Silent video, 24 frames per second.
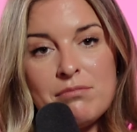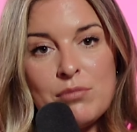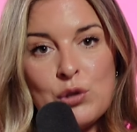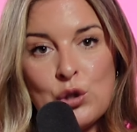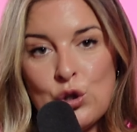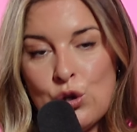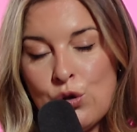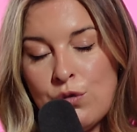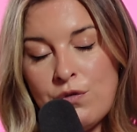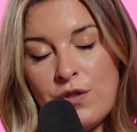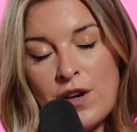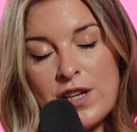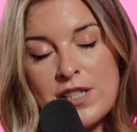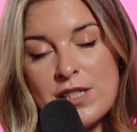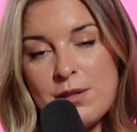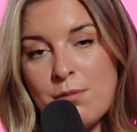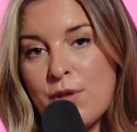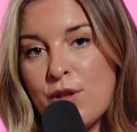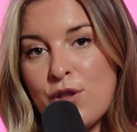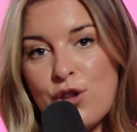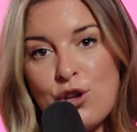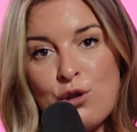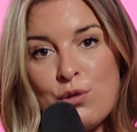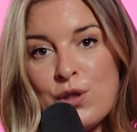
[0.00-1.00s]
You find
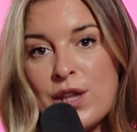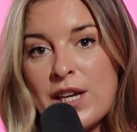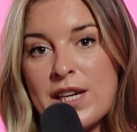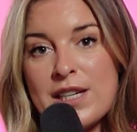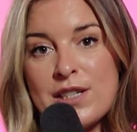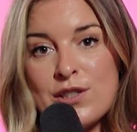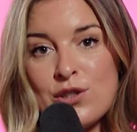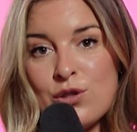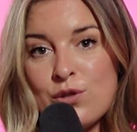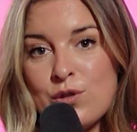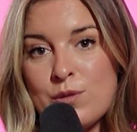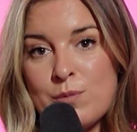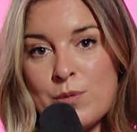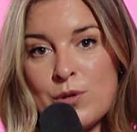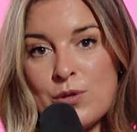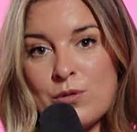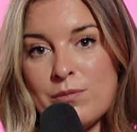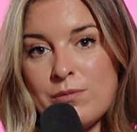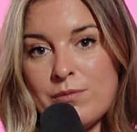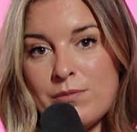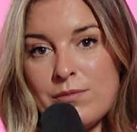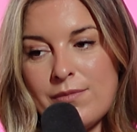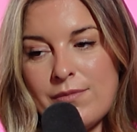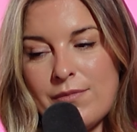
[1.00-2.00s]
something that you think is
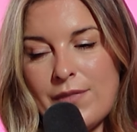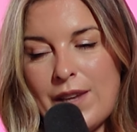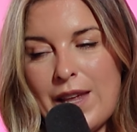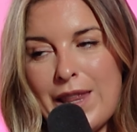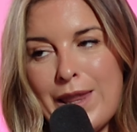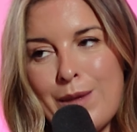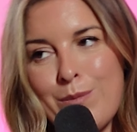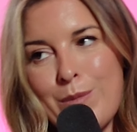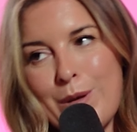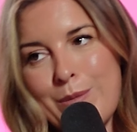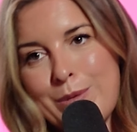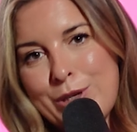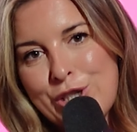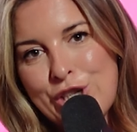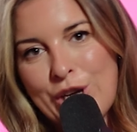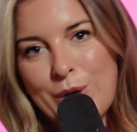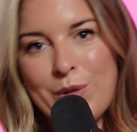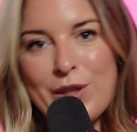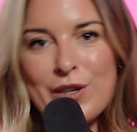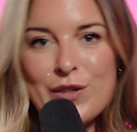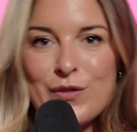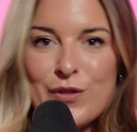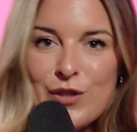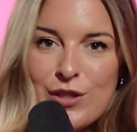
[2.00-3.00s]
suitable. And then maybe check
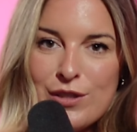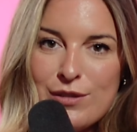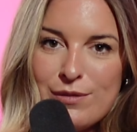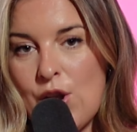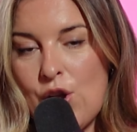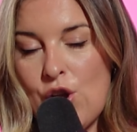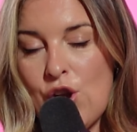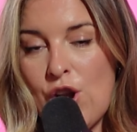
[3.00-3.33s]
with us first.